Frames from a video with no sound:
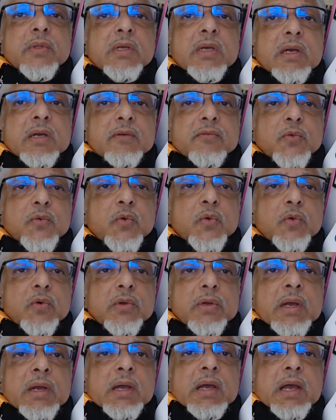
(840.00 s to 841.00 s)
with
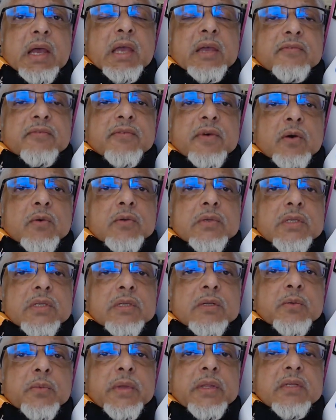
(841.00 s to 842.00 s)
kafur, a
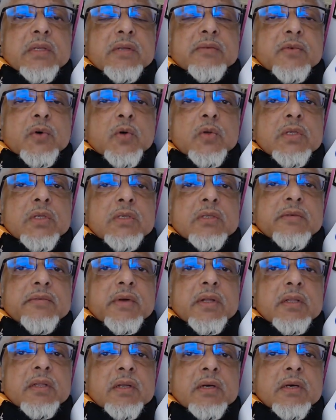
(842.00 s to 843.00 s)
fountain where the devotees of
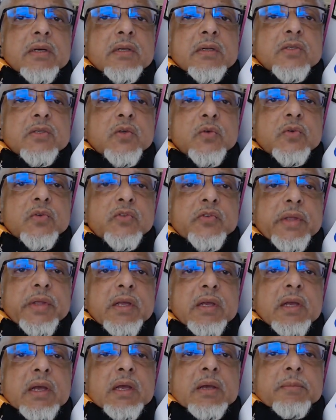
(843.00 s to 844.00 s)
Allah do
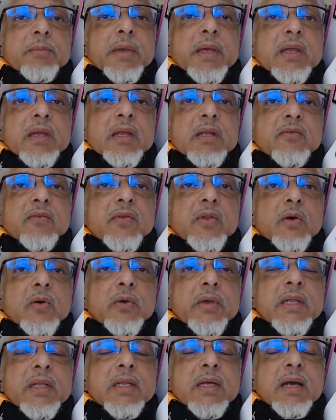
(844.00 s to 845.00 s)
drink, making it
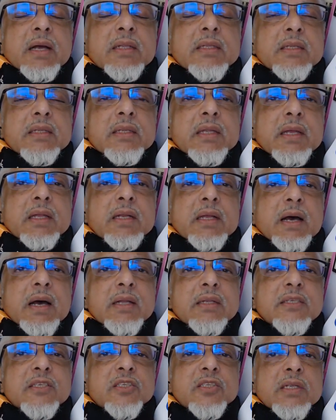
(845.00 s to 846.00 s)
flow in
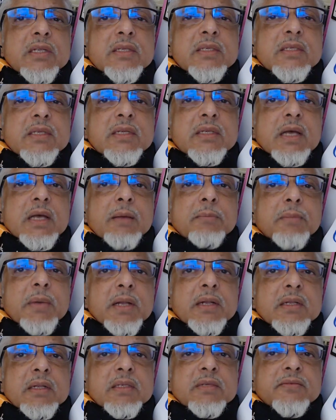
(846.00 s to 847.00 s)
unstinted
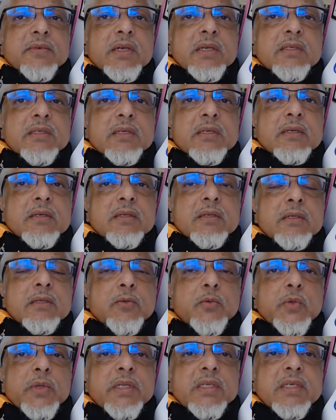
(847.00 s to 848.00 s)
abundance." Verse
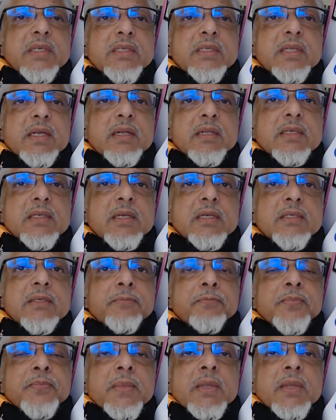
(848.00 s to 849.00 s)
26 tells us,
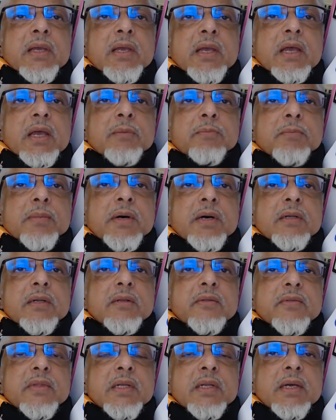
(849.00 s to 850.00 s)
"And part
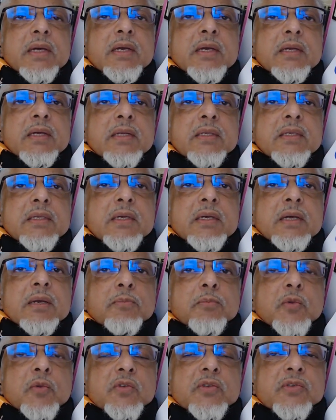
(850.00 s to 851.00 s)
of the night,
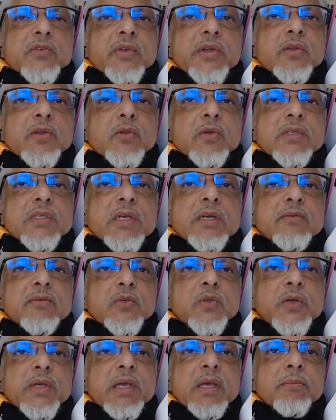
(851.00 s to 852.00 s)
prostrate yourself
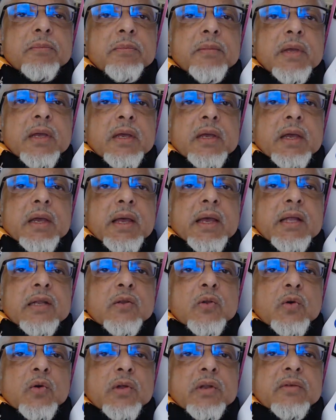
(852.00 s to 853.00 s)
to Him
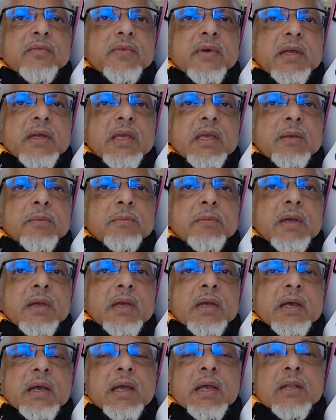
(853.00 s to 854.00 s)
and glorify Him
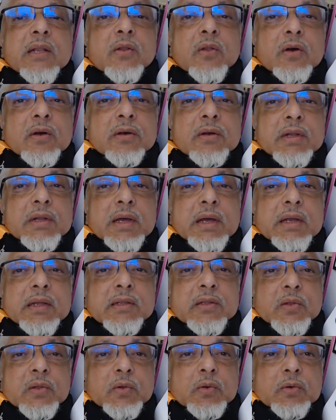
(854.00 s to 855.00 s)
a long night
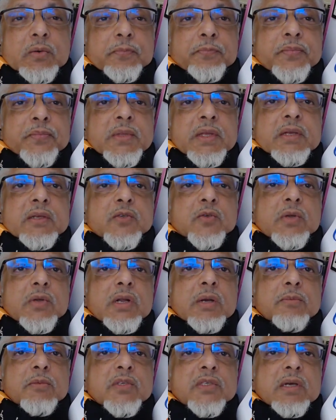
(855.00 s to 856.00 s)
through."
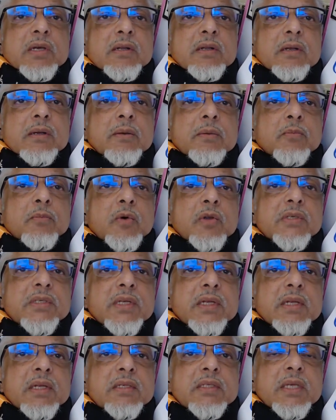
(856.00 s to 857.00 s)
Surah
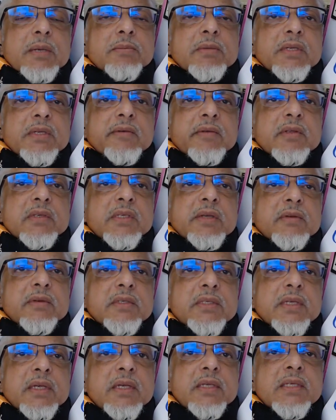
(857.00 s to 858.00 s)
Mursala, chapter
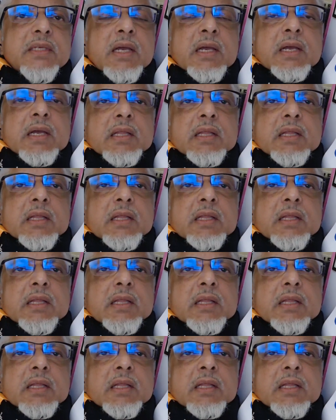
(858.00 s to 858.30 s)
77 says,